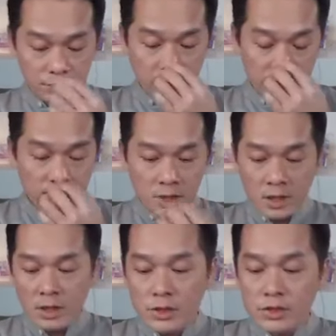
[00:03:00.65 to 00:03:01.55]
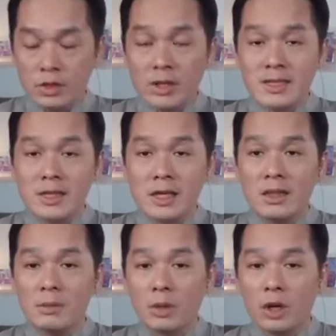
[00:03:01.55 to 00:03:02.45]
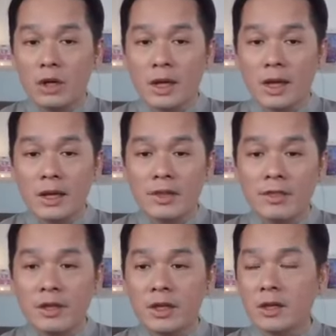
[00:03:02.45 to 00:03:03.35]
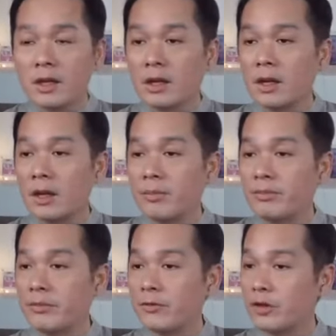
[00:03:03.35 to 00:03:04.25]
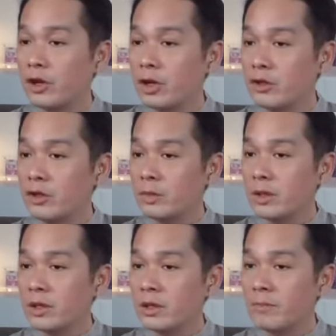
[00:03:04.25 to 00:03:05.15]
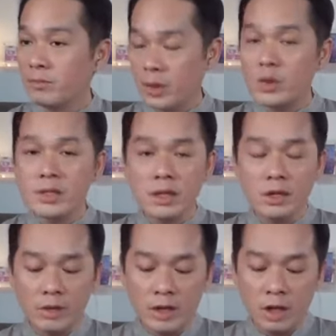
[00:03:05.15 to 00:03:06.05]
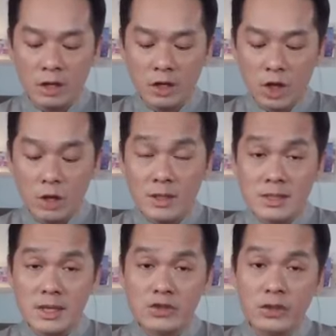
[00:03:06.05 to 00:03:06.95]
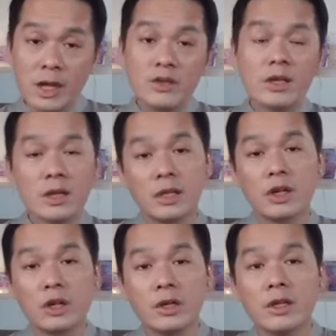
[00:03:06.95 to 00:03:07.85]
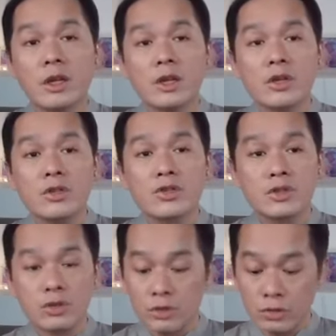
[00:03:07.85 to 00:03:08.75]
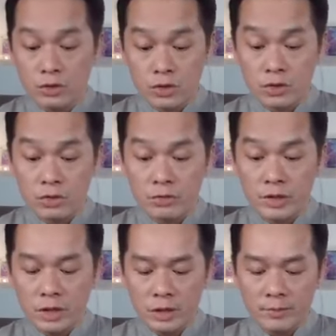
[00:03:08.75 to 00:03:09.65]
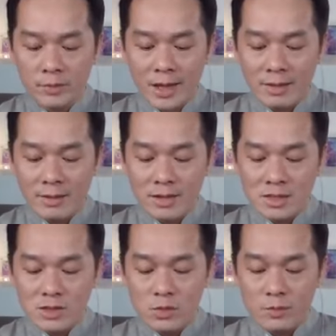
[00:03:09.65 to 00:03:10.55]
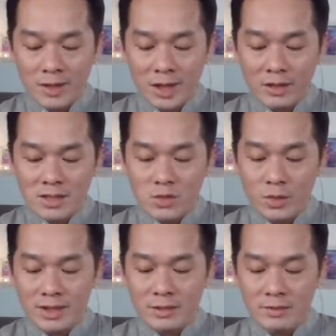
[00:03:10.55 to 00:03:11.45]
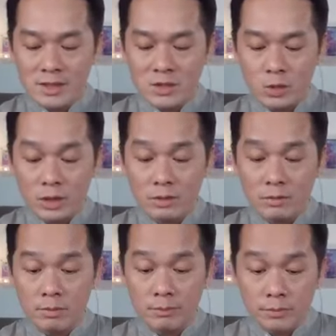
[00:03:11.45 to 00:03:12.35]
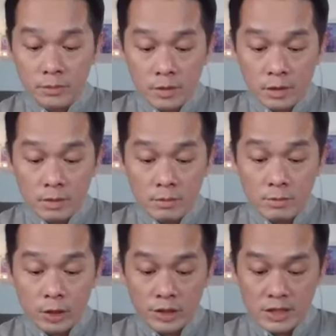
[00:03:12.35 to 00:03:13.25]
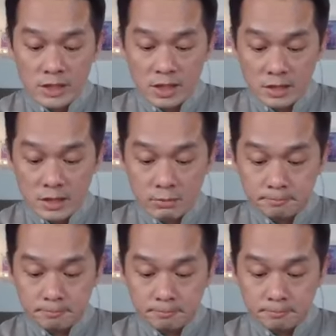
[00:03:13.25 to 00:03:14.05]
Okay, so it's in the blog, and I think Freon, you'll be posting it right in the comment section, and you can click on it to read on it. And this is what Bronnie says.